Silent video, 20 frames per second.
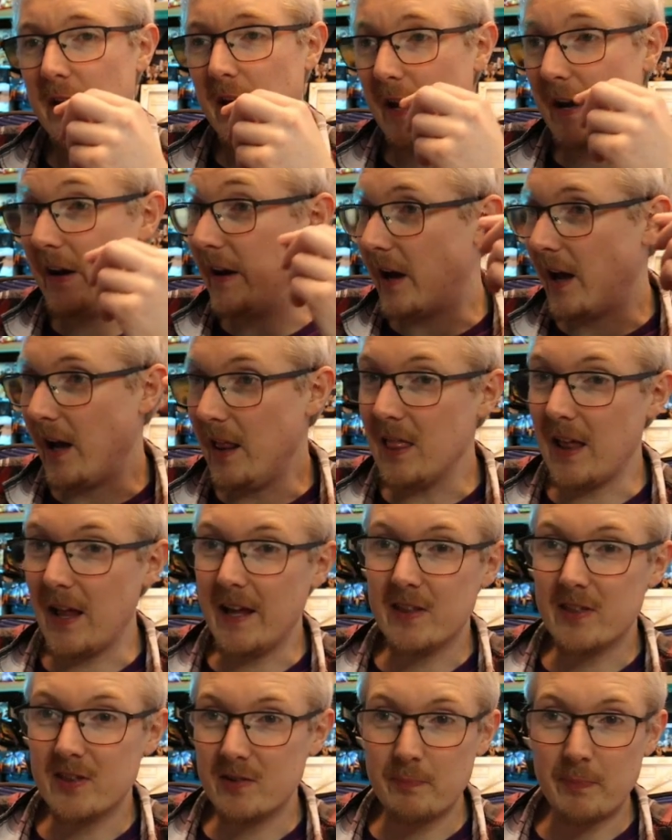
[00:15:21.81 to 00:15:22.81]
And I
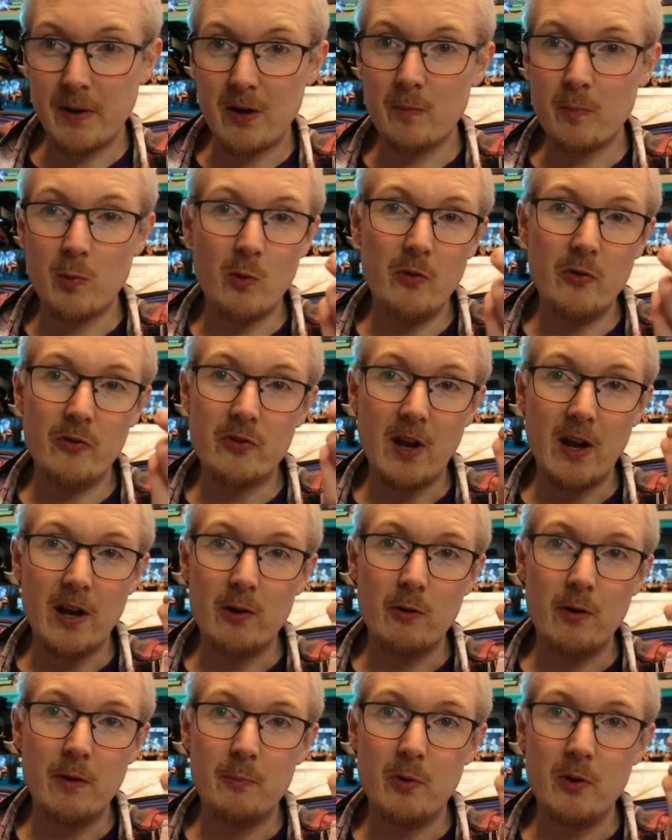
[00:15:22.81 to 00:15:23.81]
like the bare bones
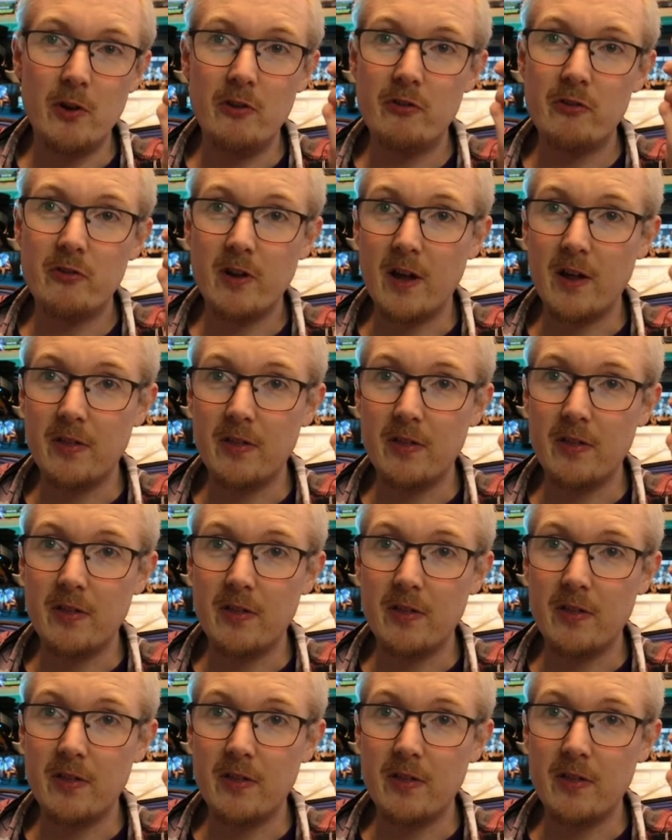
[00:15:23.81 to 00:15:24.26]
Sanguinary Priest.